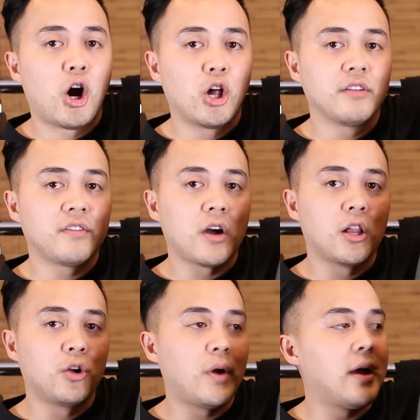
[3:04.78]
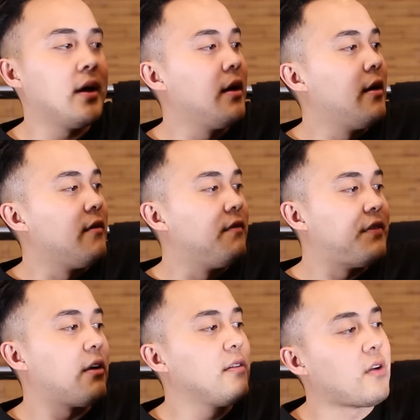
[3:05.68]
olive colorway
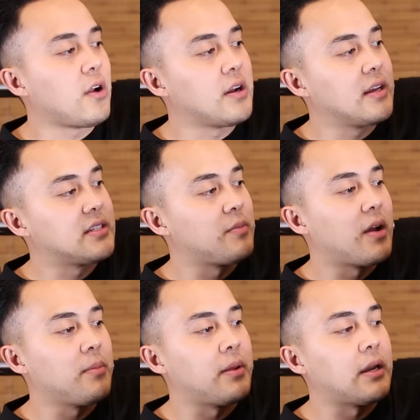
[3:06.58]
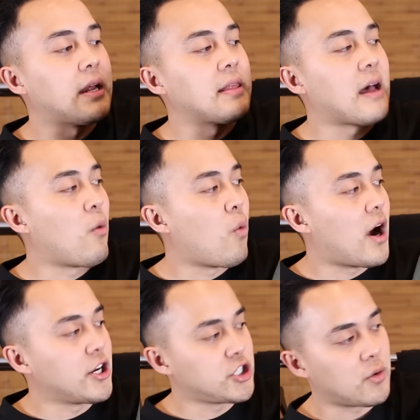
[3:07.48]
very, very nice in my opinion. And that
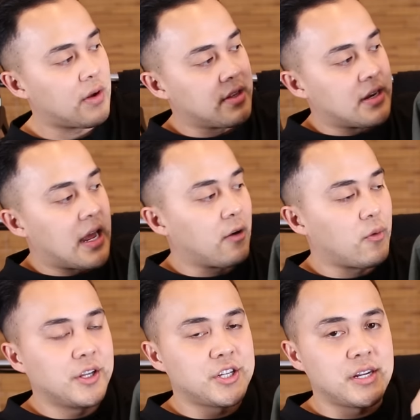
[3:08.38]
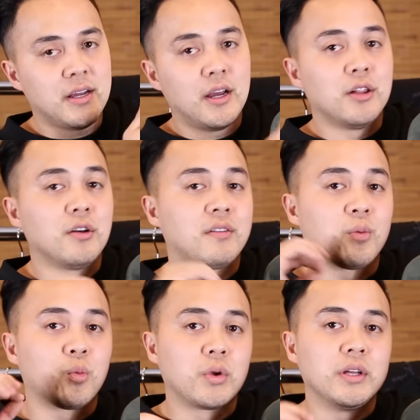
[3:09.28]
wash around the neck region looks
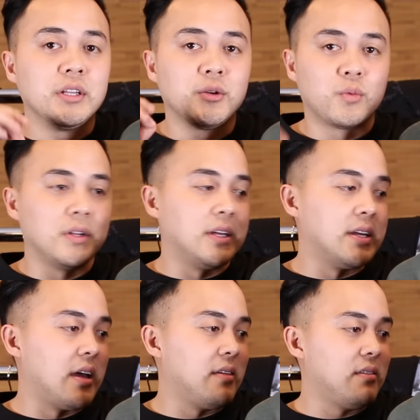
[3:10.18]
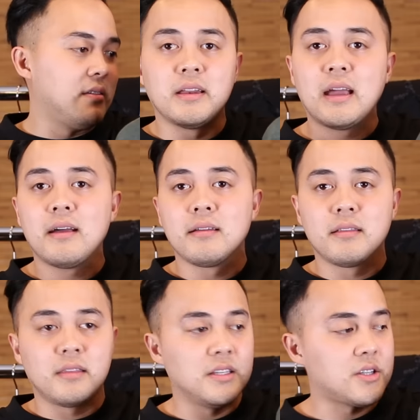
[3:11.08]
really, really nice. Yeah,
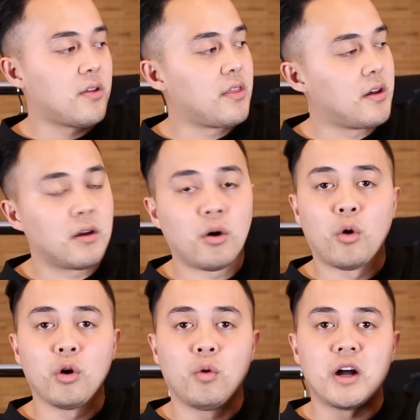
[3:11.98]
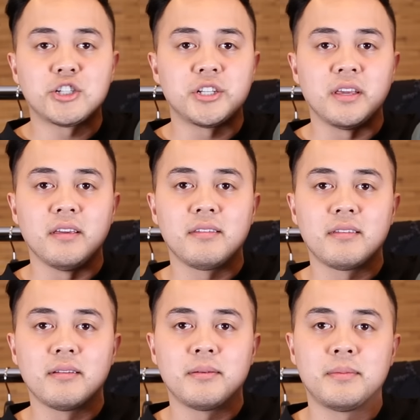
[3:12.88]
these are the oil wash tees.